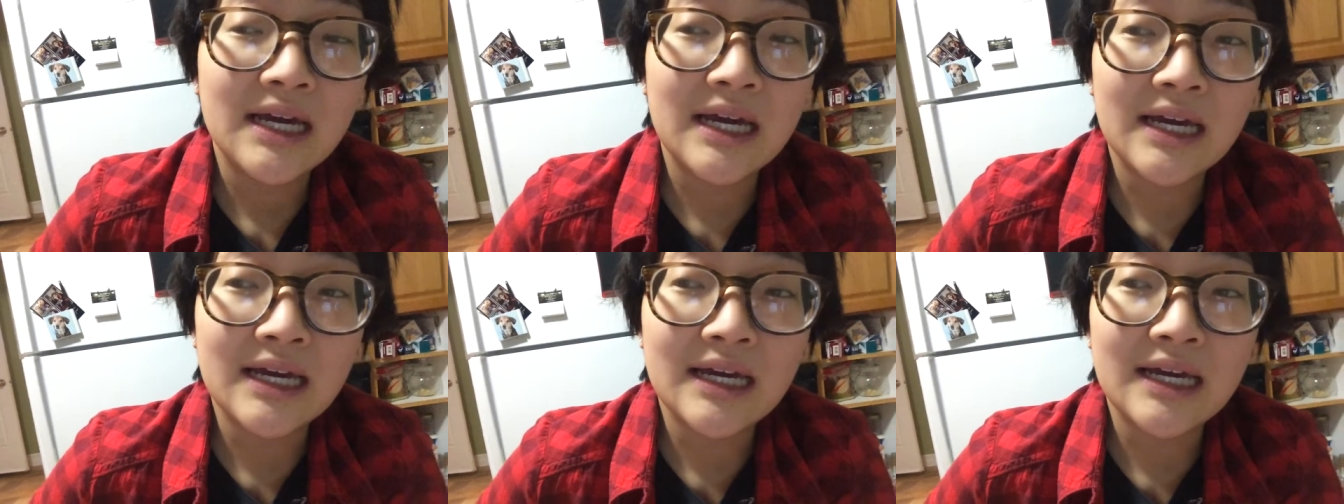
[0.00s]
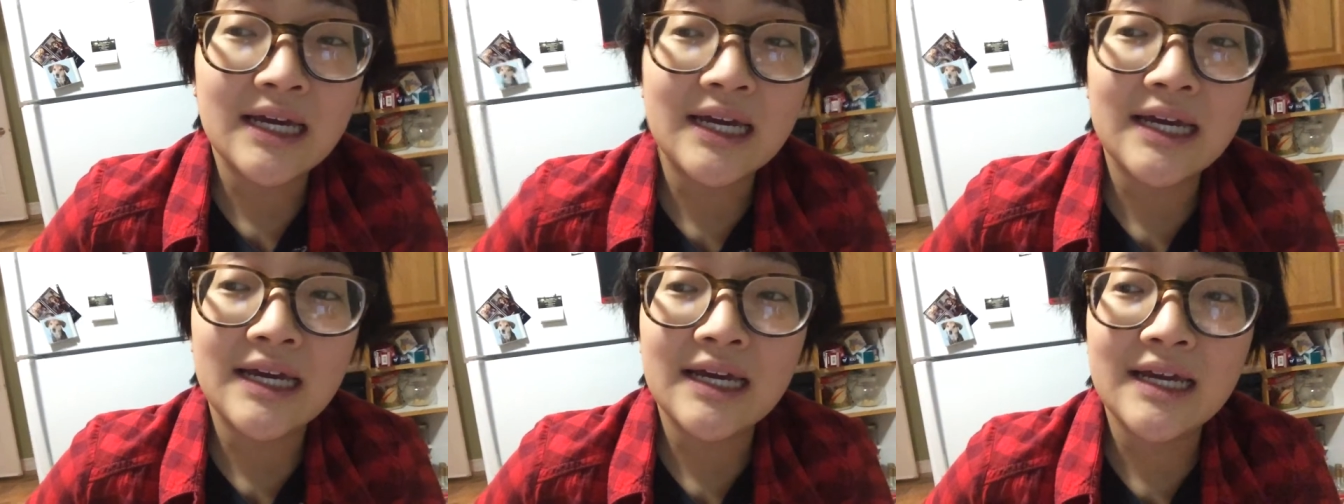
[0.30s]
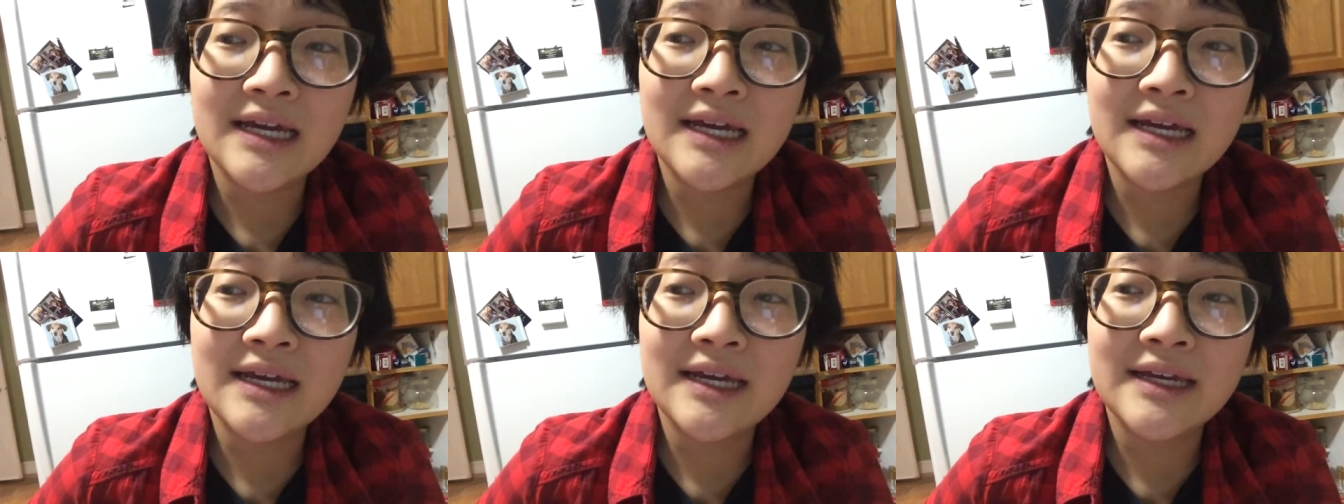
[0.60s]

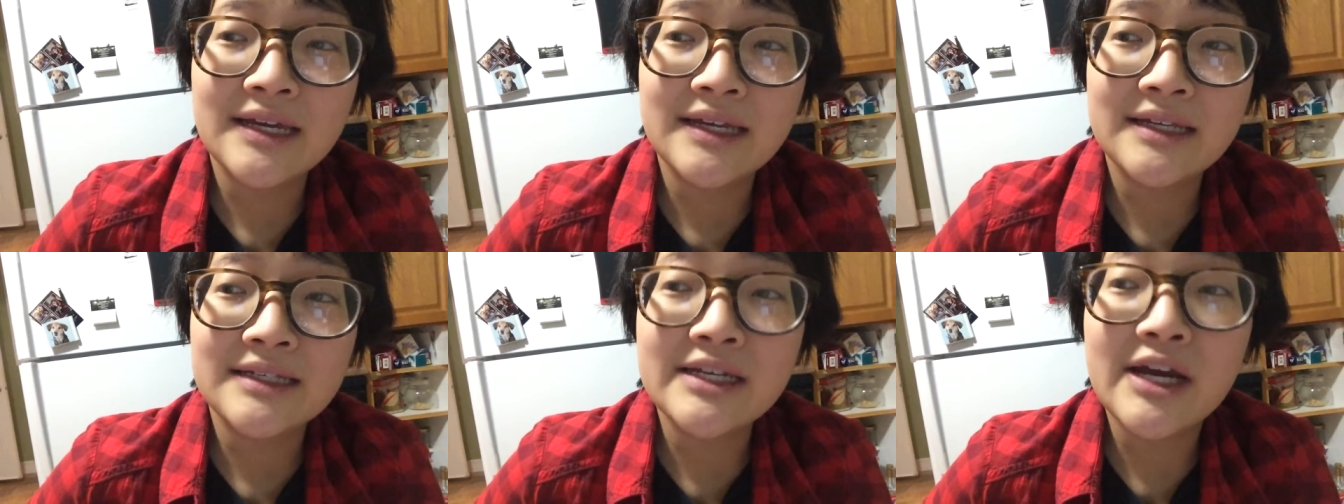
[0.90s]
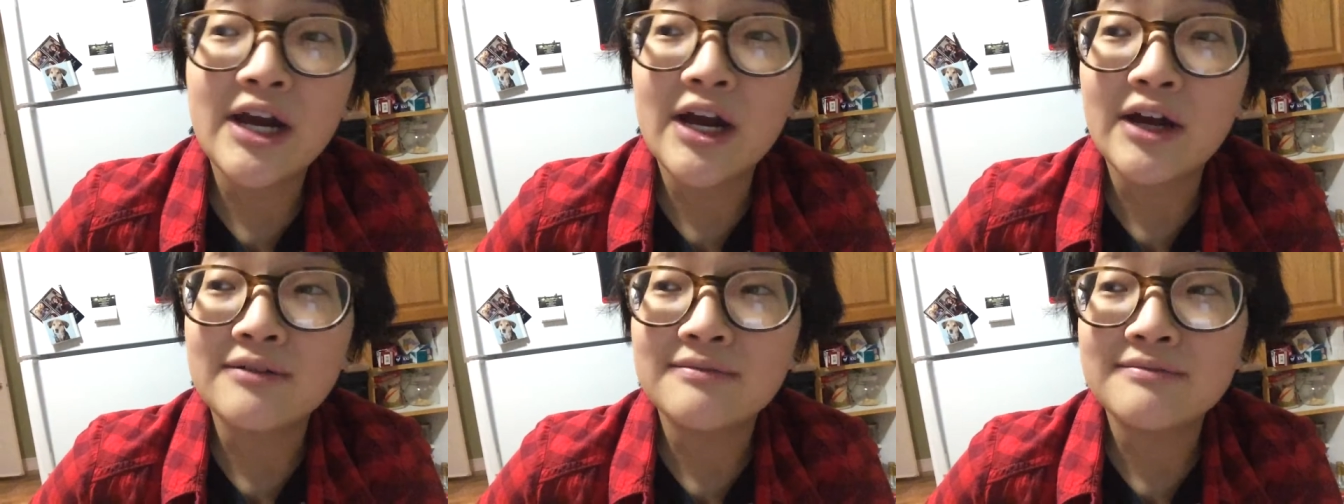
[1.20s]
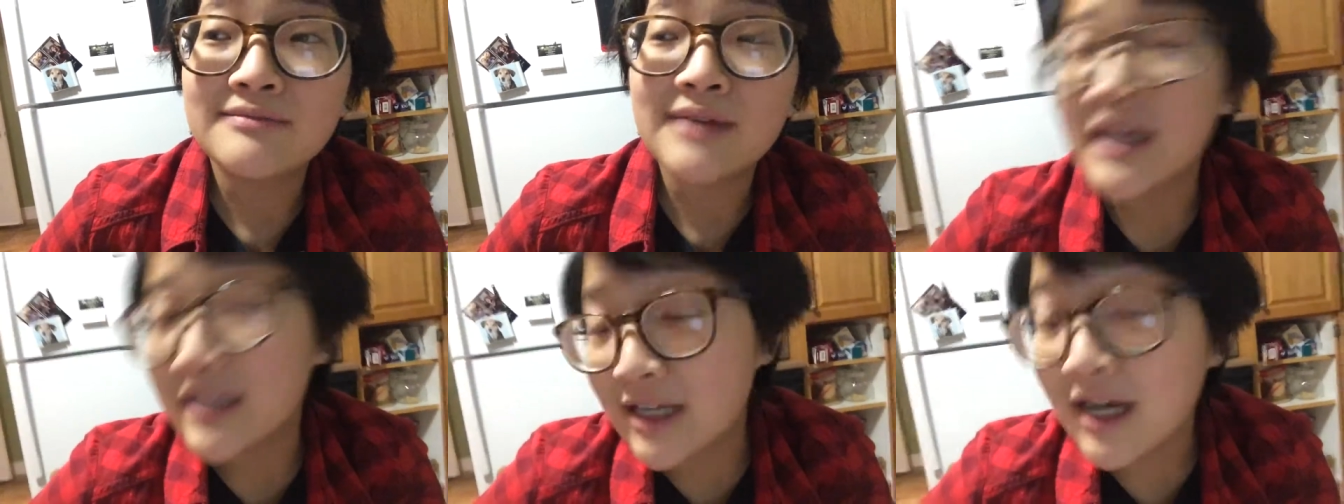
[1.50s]
And yeah,
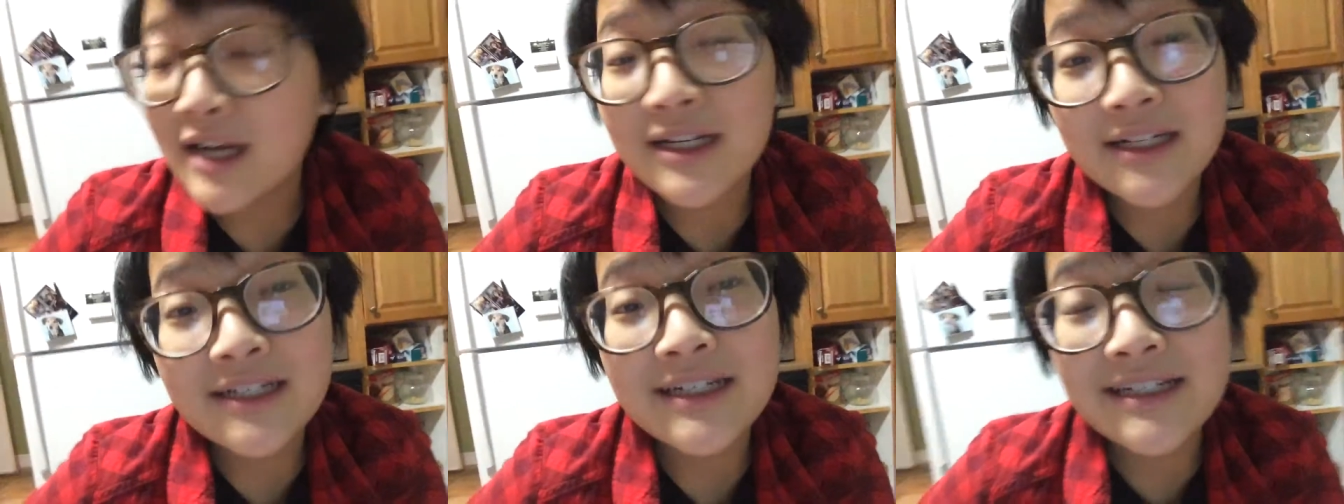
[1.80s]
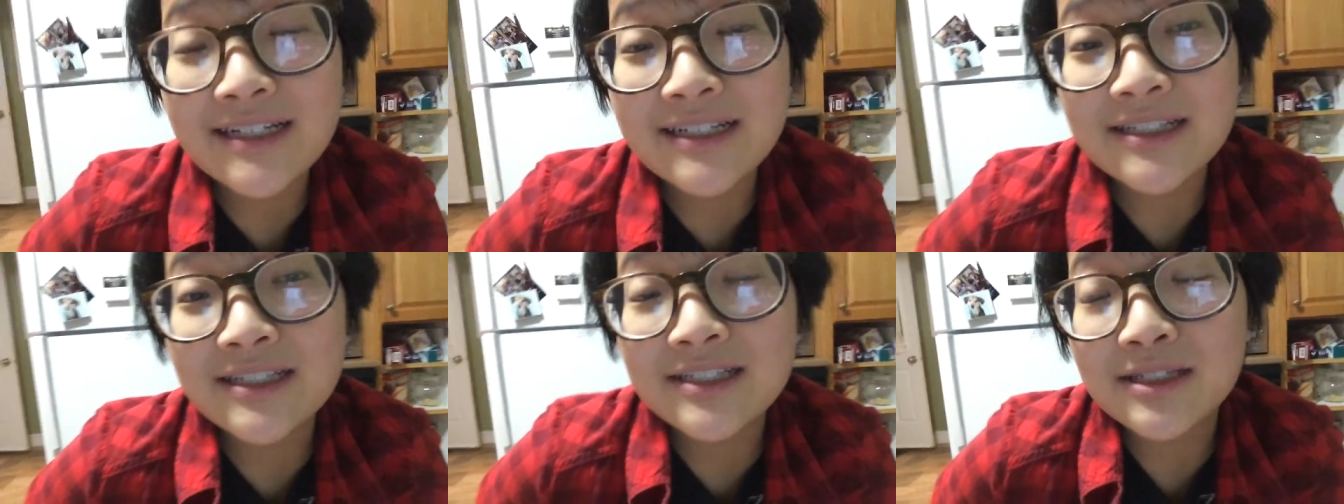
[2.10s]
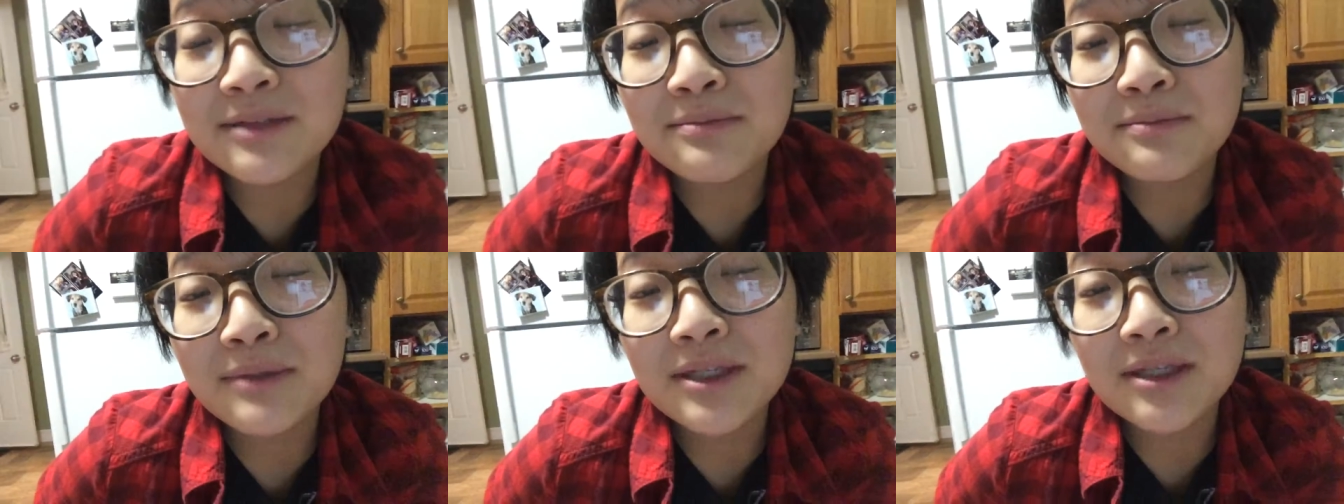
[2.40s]
I kind of needed to
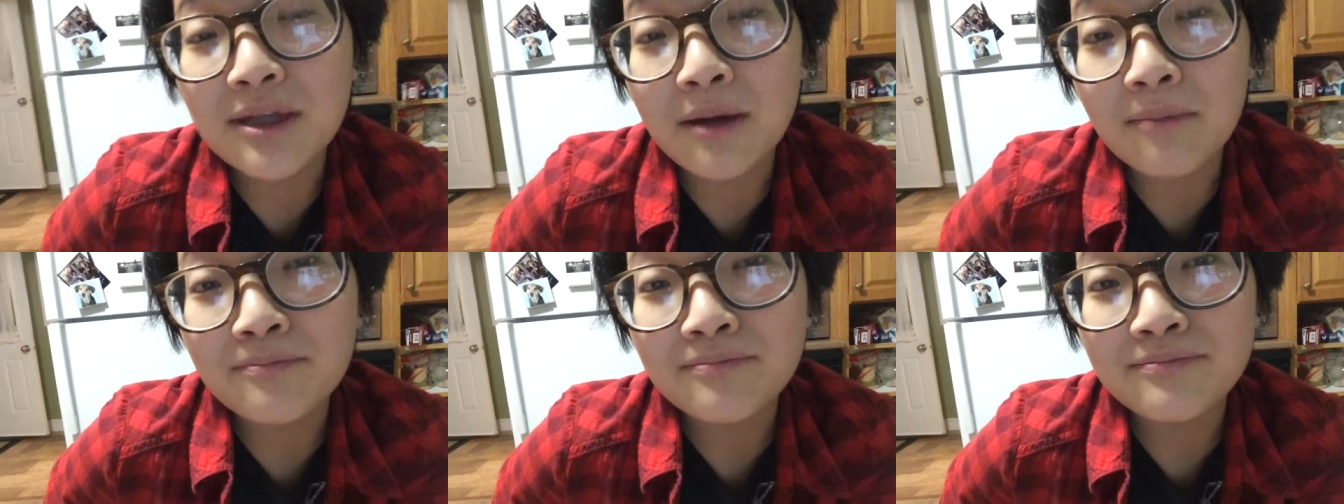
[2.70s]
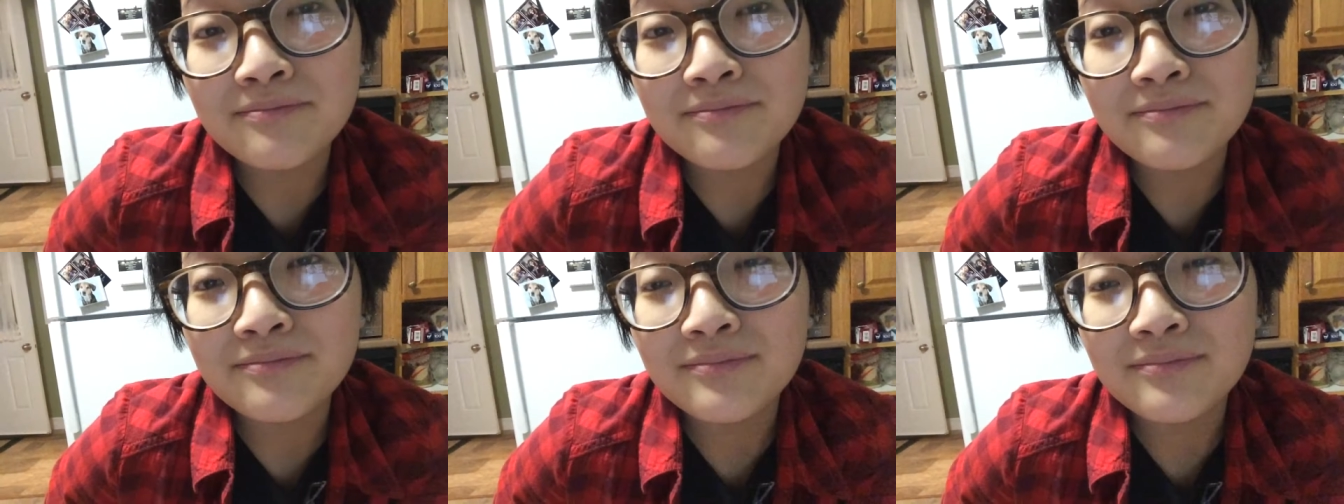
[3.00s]
submit them.